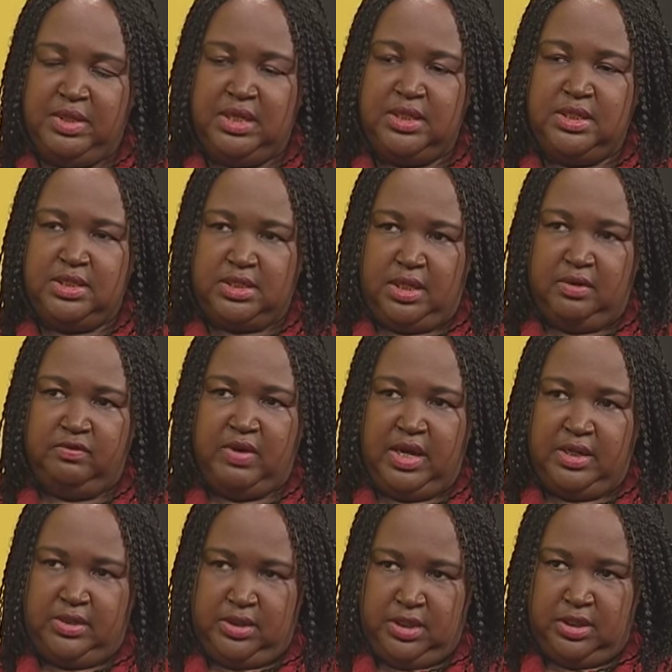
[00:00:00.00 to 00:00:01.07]
be
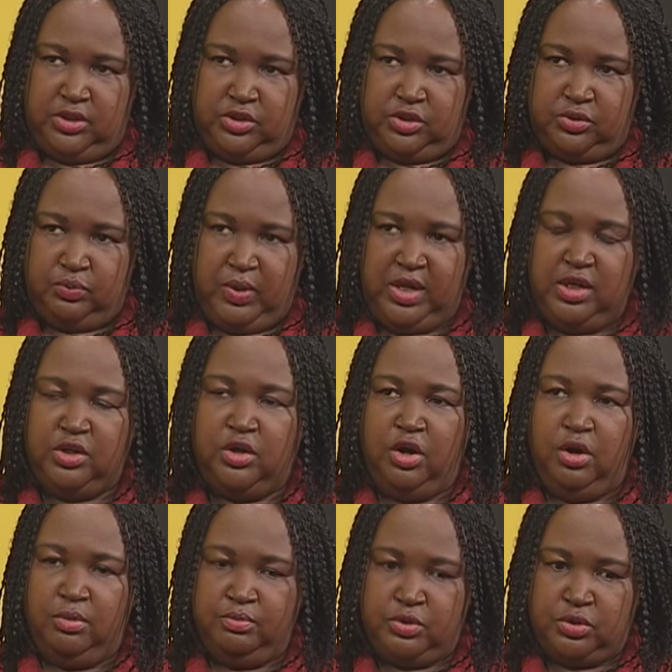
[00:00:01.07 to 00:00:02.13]
disadvantaged when it
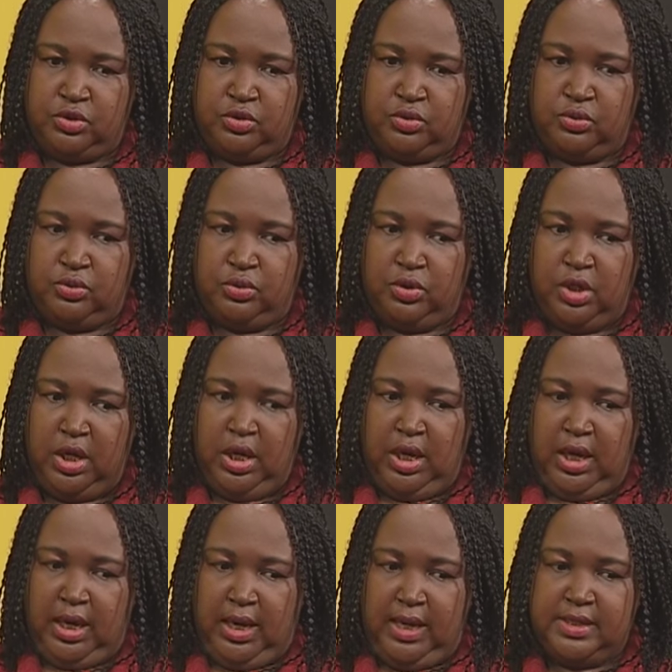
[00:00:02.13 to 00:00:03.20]
comes to
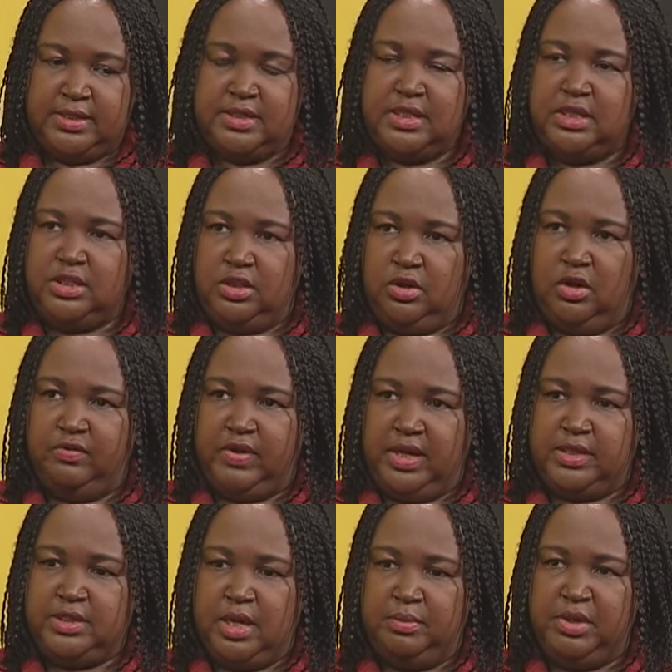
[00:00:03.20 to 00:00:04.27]
sitting off
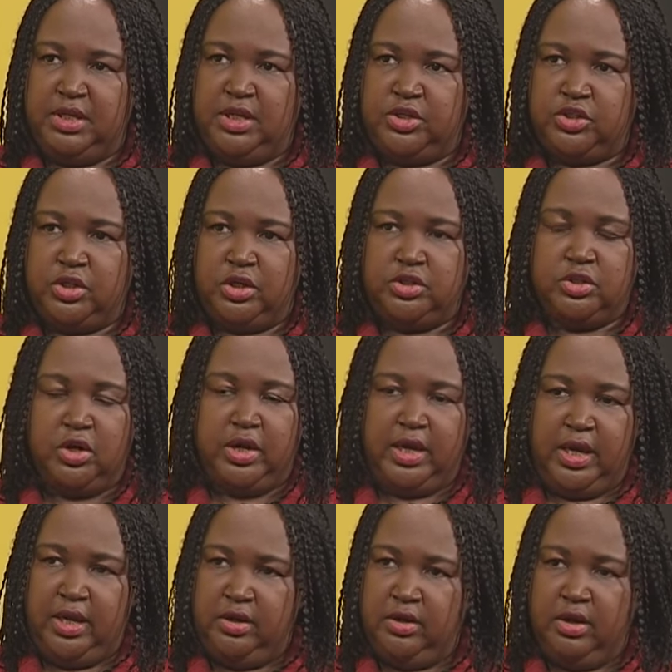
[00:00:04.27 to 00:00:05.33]
examinations or
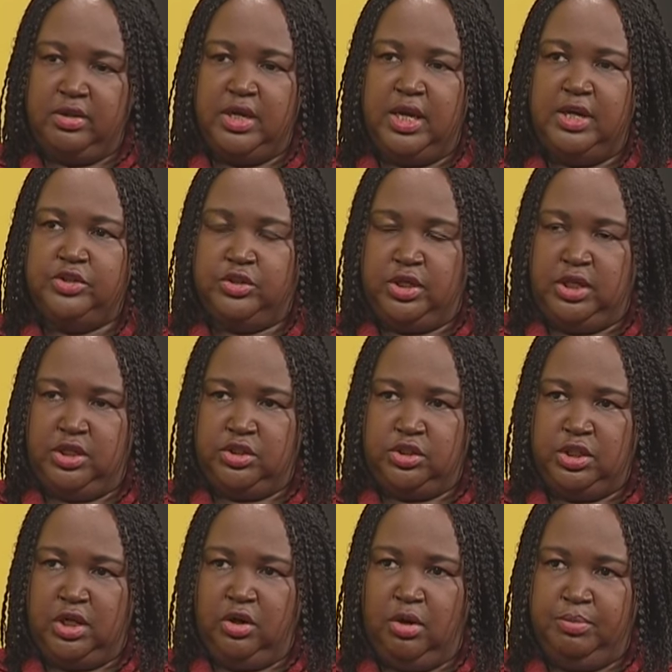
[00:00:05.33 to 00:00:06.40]
any other
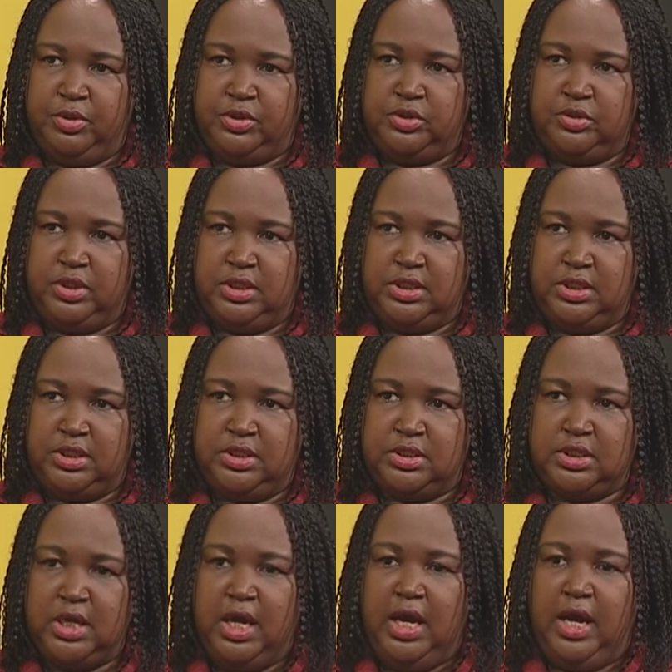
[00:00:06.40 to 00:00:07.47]
educational
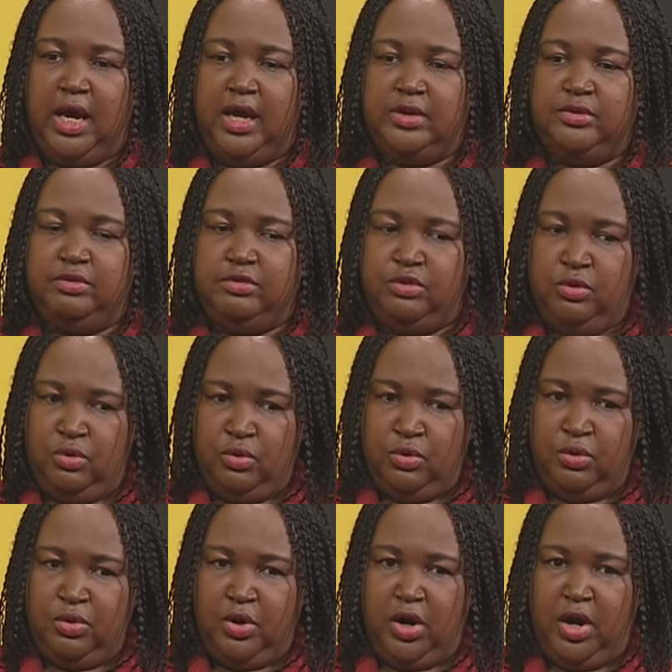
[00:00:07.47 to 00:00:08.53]
opportunities. And
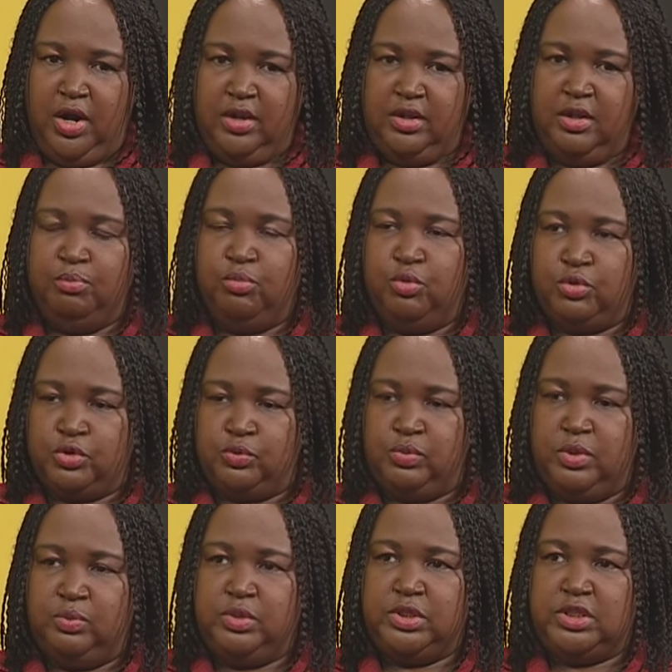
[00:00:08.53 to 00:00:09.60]
though on the books
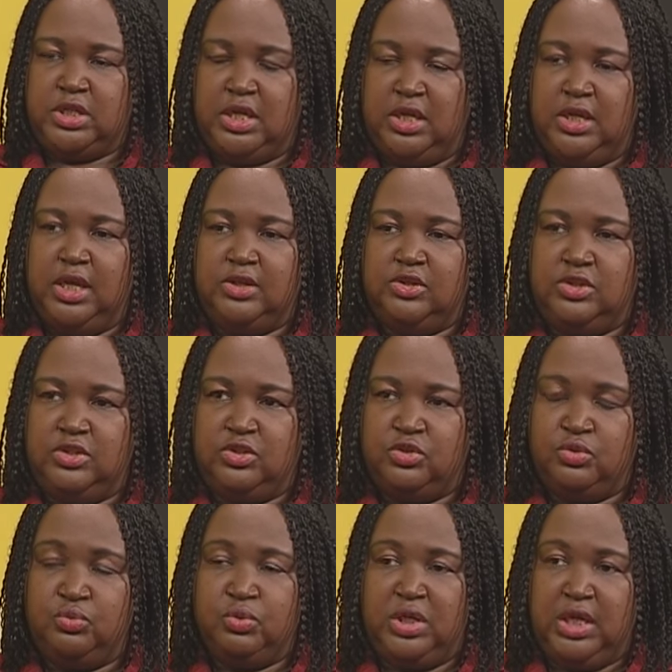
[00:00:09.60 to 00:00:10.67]
we would say that it is
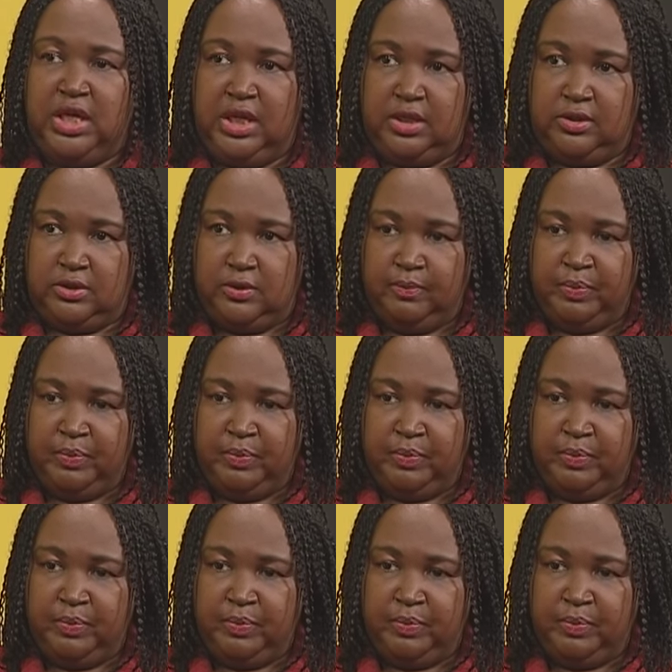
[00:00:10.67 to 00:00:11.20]
too late,